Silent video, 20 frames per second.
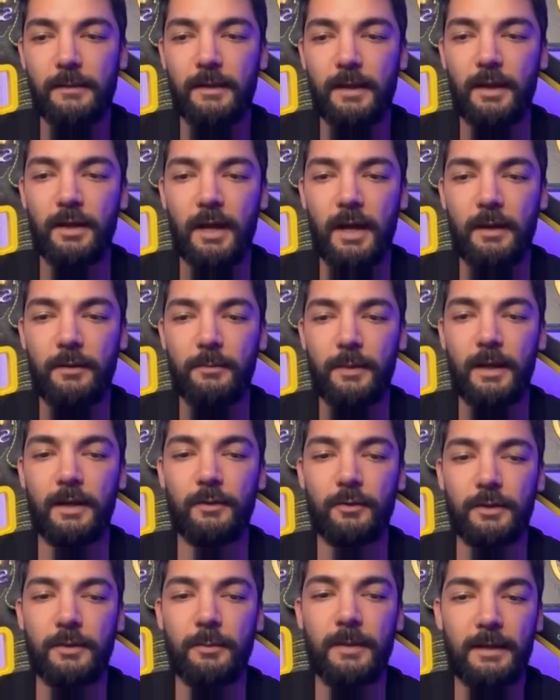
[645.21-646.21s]
A lot of
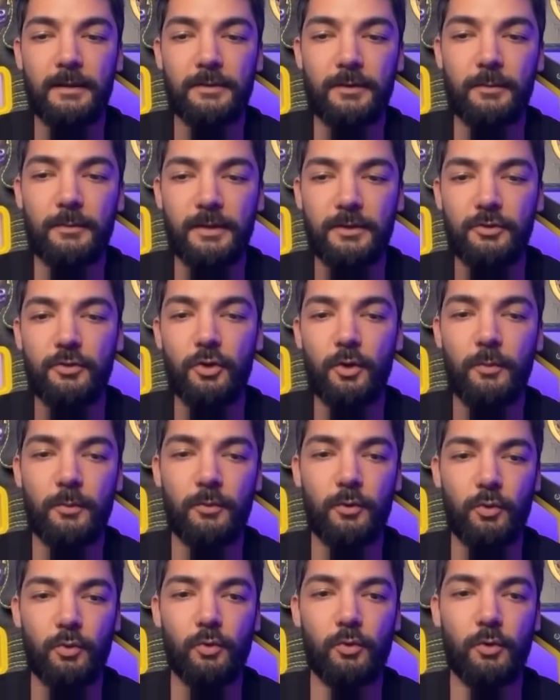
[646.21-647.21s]
money was made from this Trump
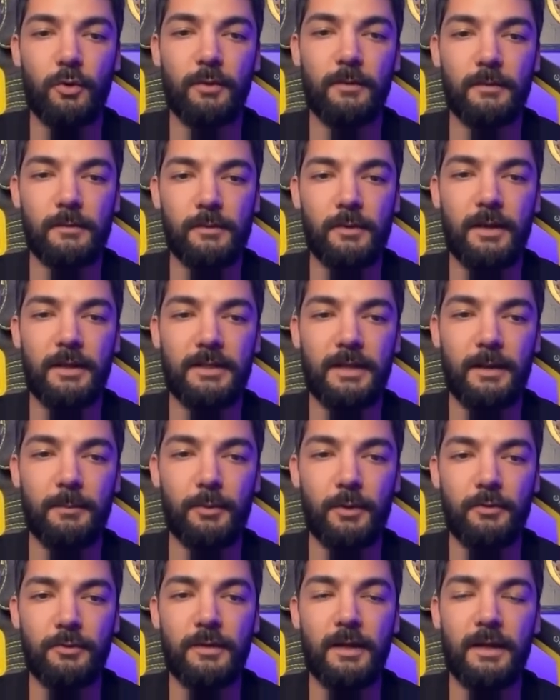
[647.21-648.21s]
pool. For
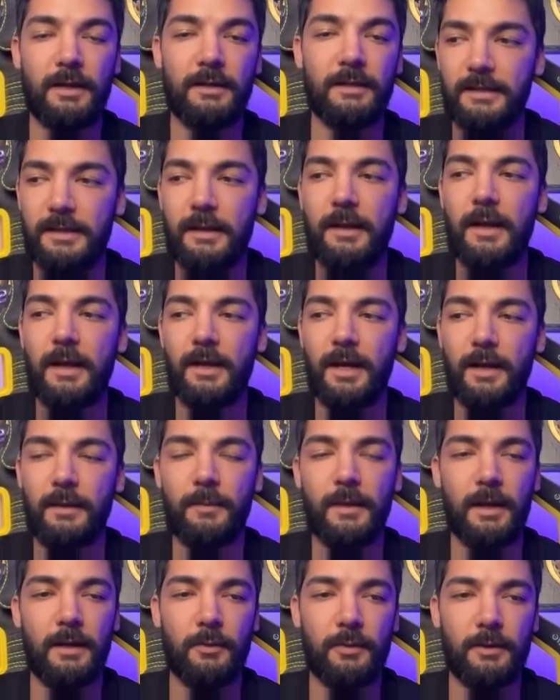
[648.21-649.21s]
example, friends, a lot of
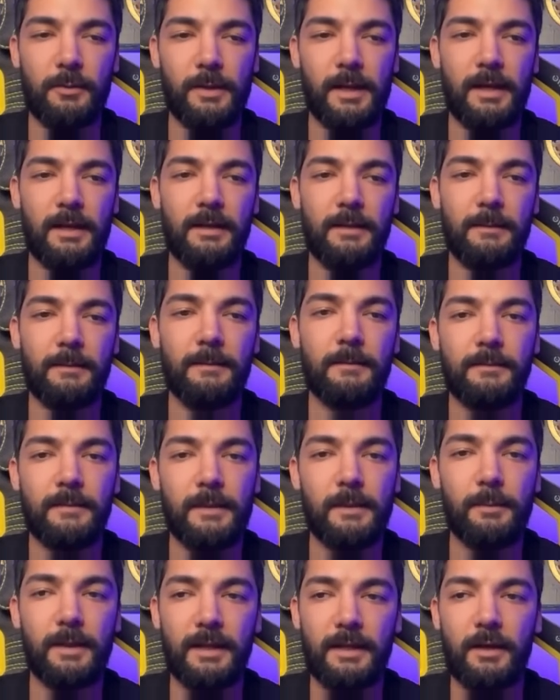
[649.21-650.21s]
money was made.
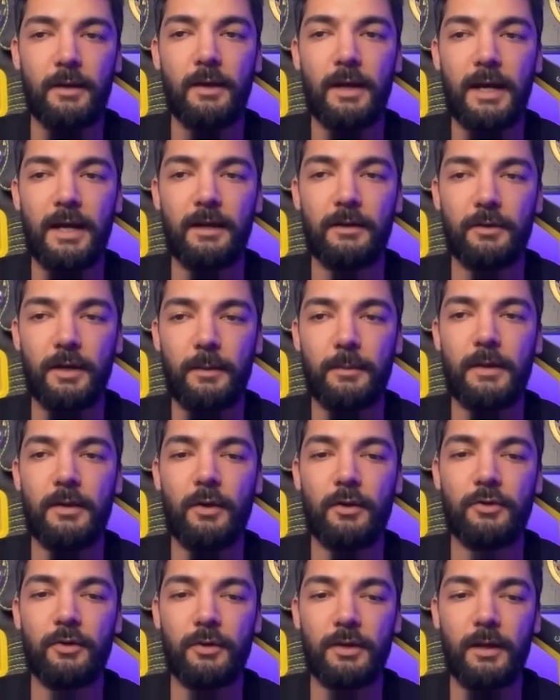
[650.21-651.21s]
The Meteora airdrop is
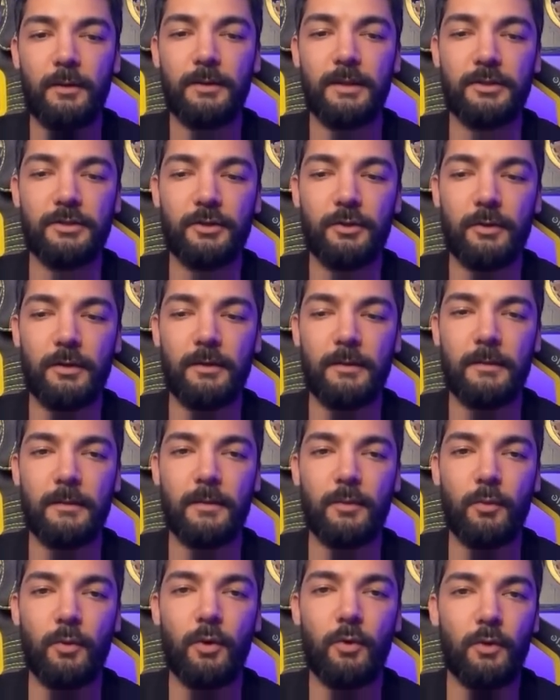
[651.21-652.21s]
also coming soon.
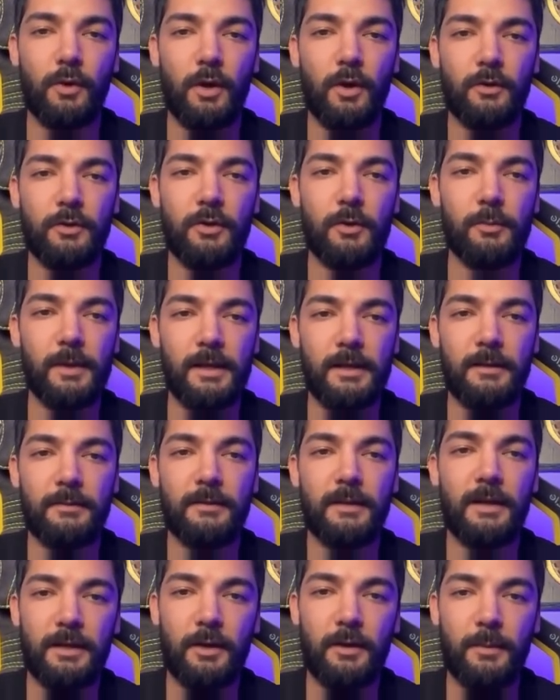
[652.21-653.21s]
We will also make a
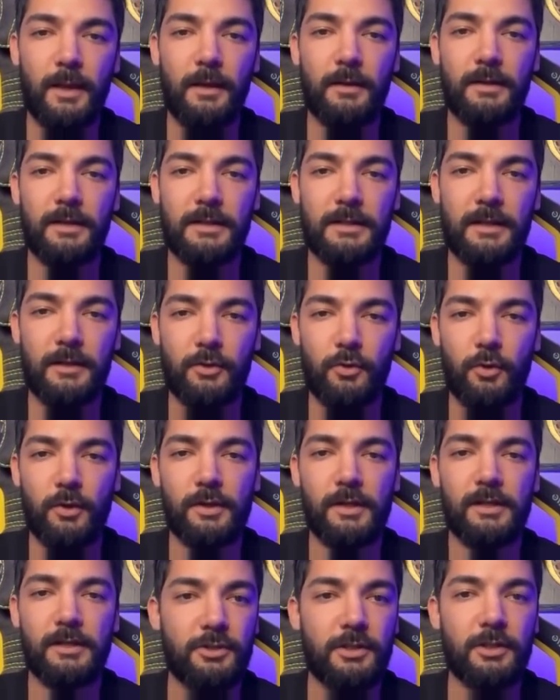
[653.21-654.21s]
video about this in
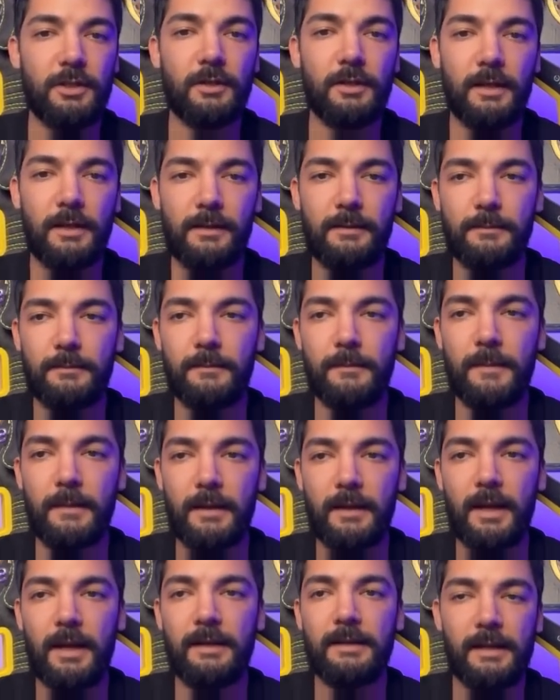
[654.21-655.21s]
Coin Engineering.
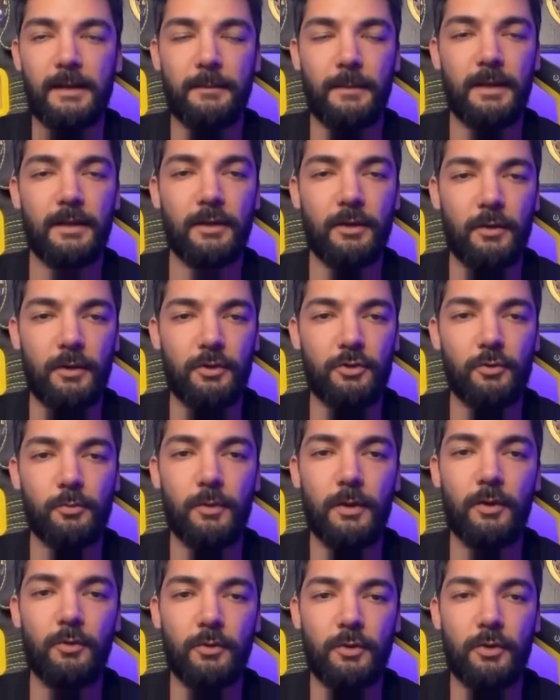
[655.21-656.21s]
I think Meteora
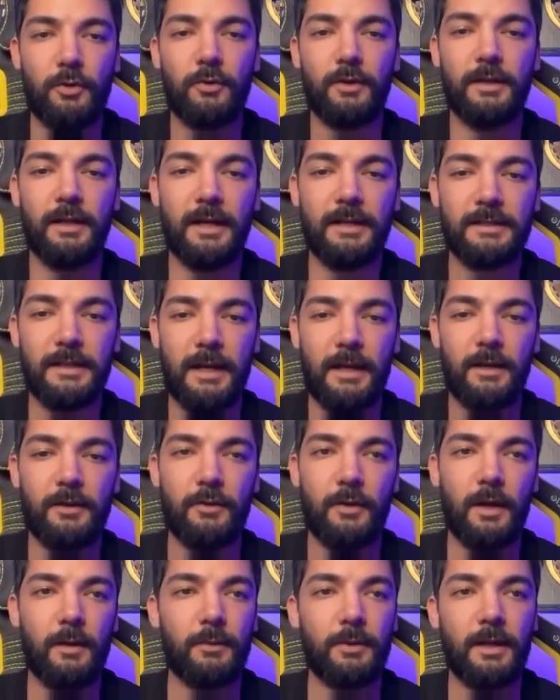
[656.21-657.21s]
Jupiter will do a nice
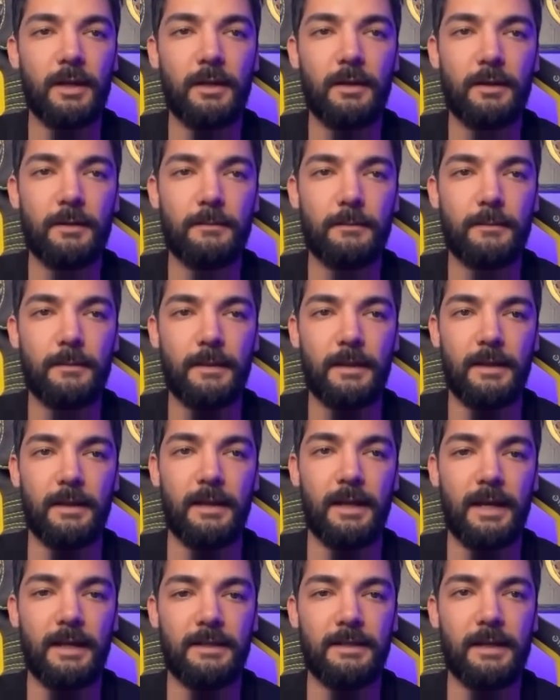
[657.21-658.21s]
airdrop later.
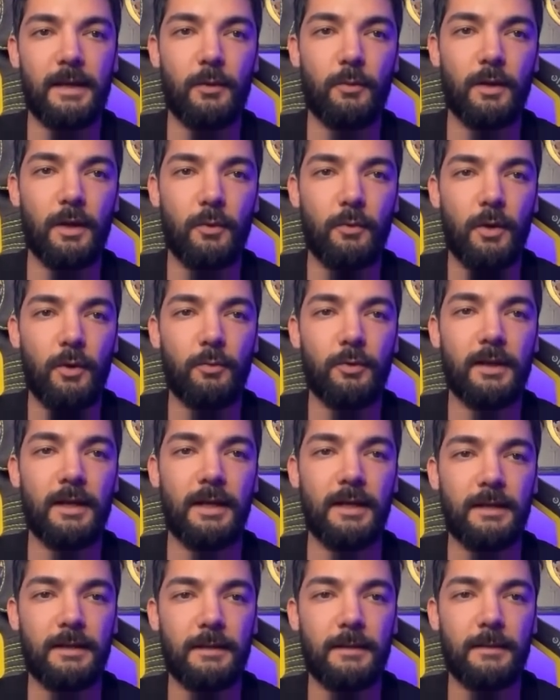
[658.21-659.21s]
Yes, now where were
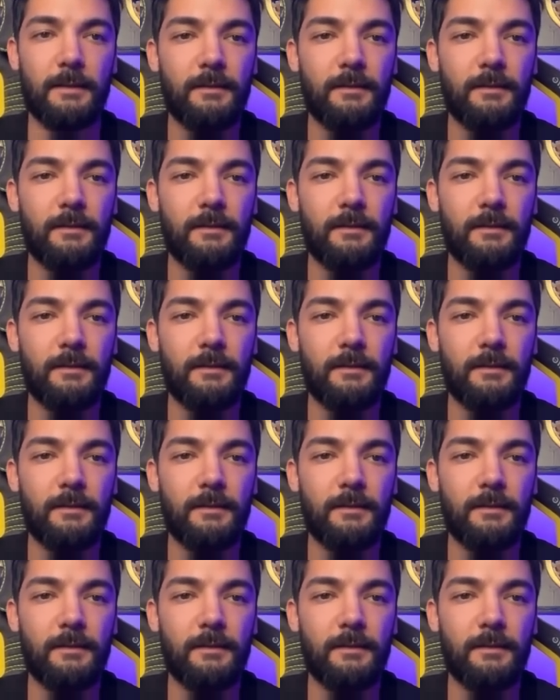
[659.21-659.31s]
we?